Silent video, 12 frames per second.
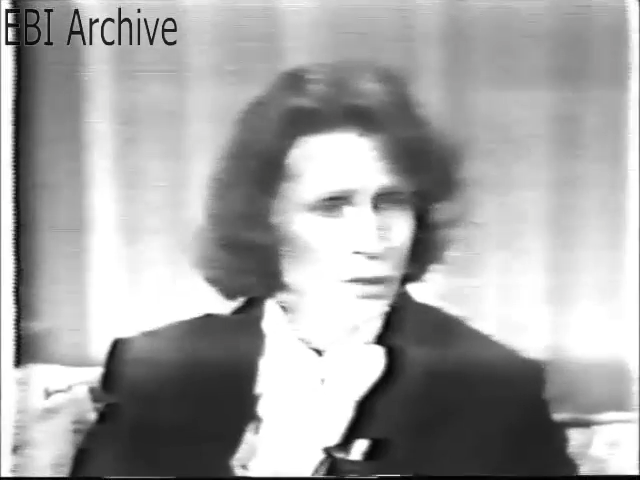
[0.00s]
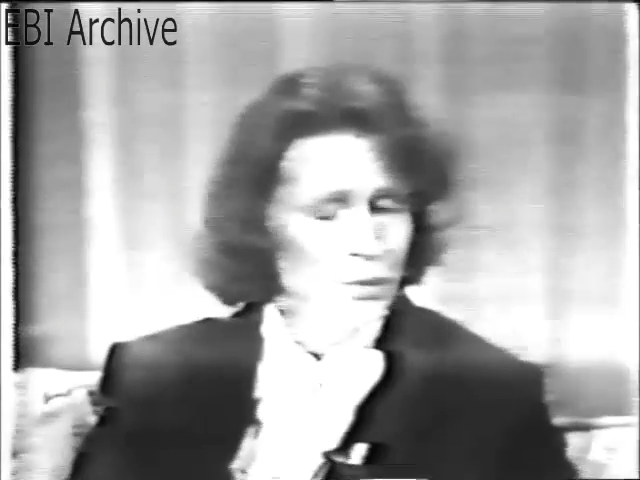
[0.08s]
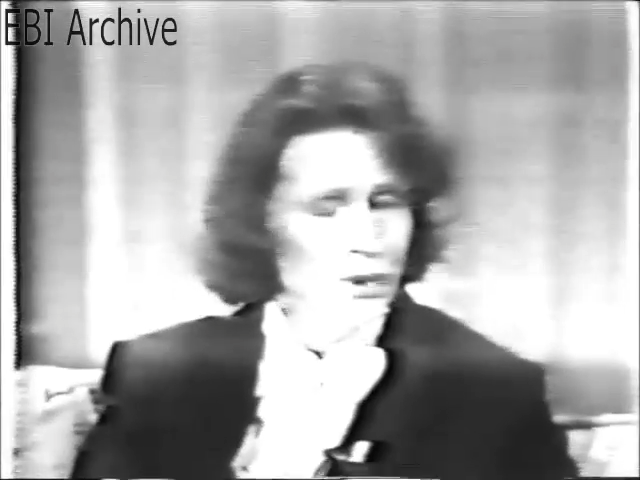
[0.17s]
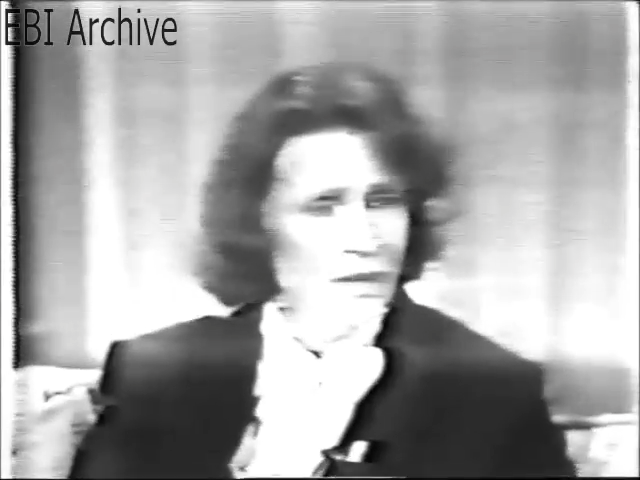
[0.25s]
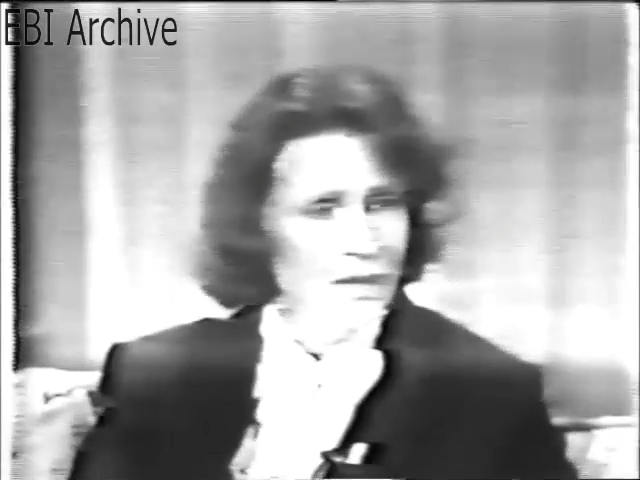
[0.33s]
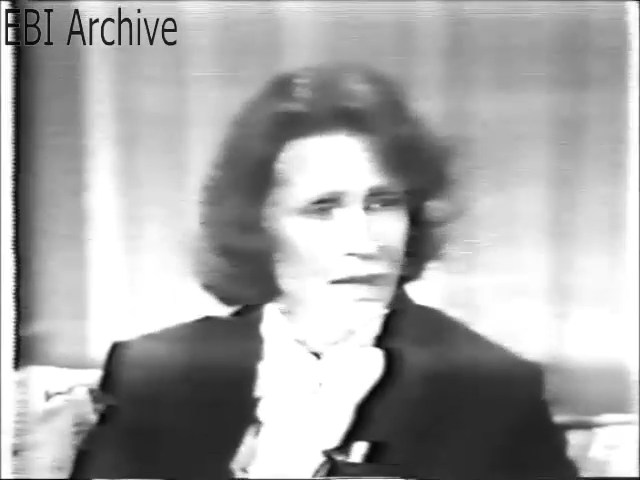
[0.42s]

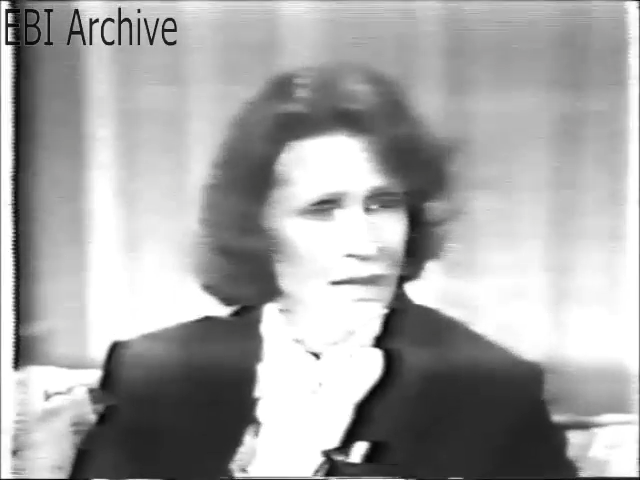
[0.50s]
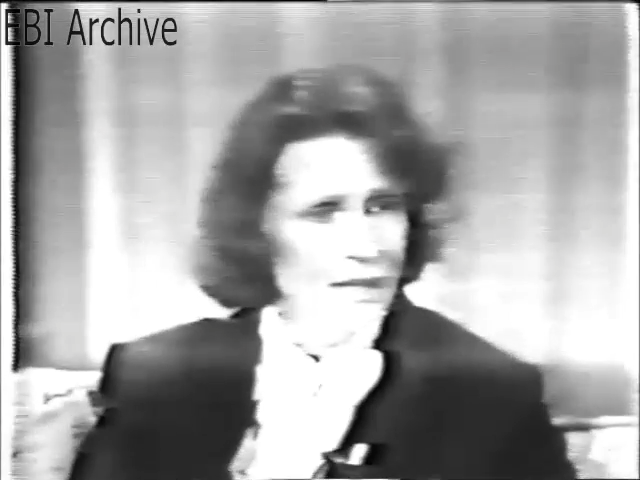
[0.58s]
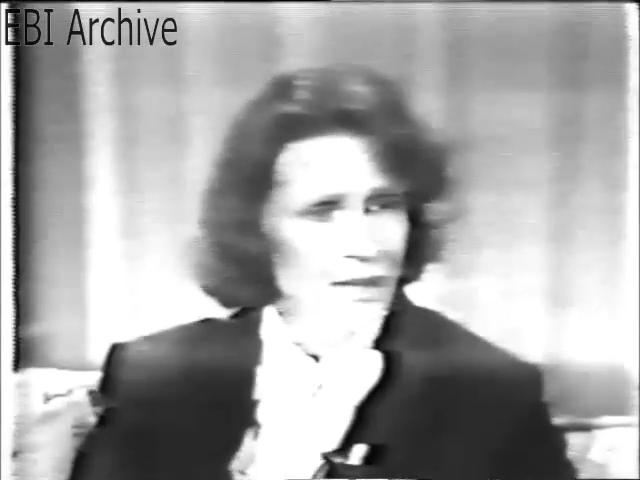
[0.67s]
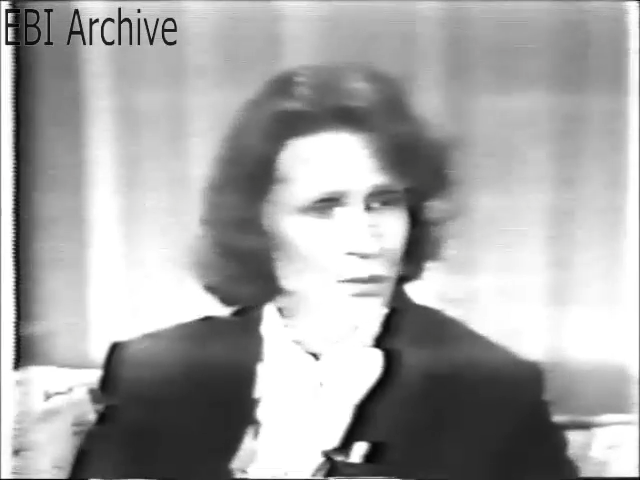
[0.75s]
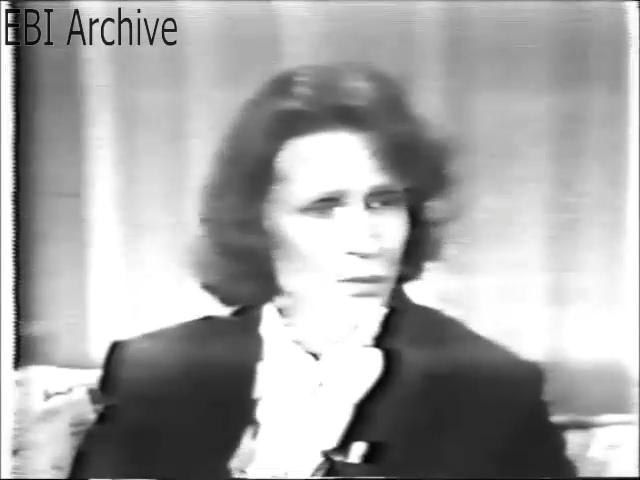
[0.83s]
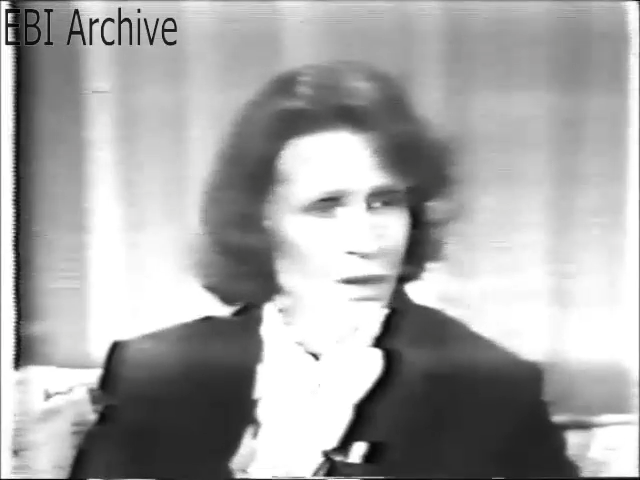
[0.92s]
Muhlenberg
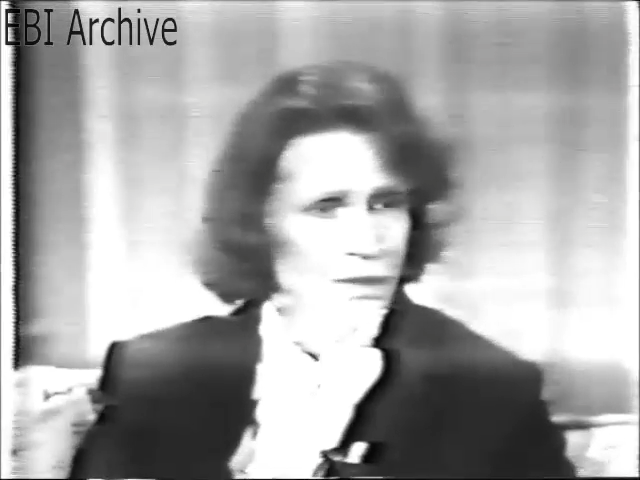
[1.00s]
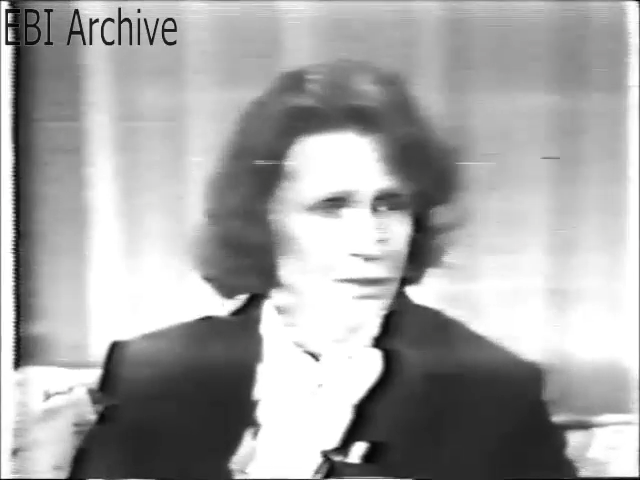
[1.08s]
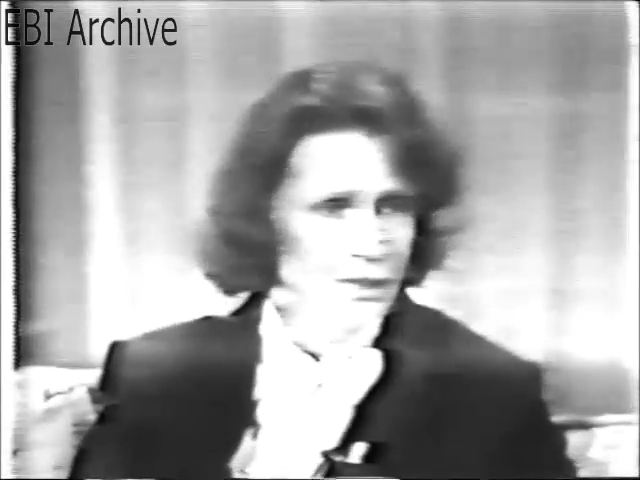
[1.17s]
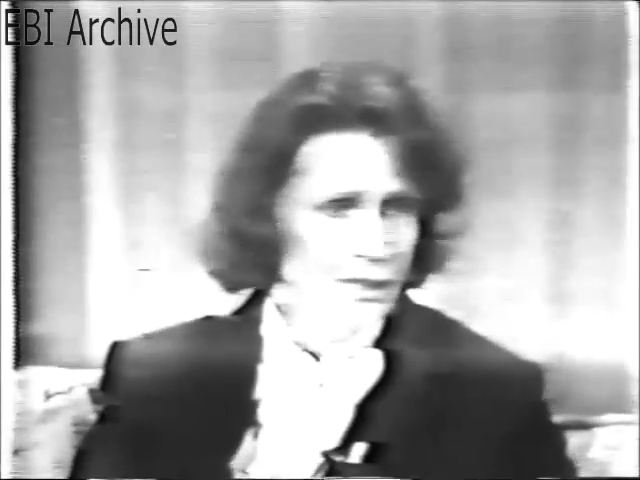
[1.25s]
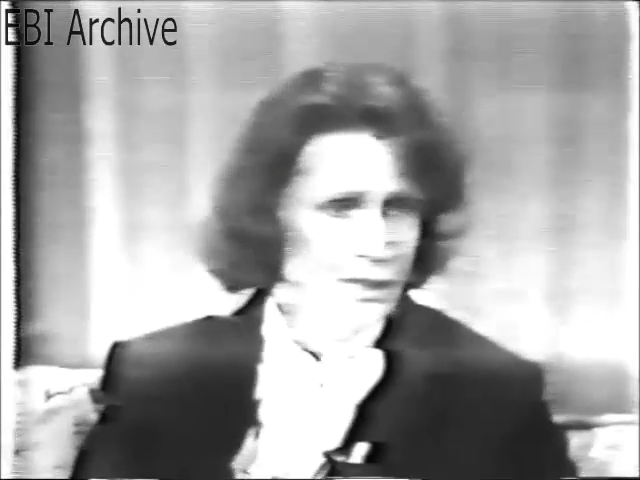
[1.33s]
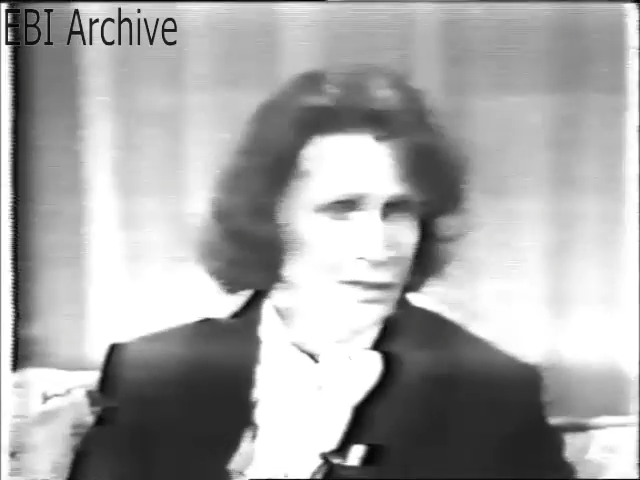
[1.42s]
County around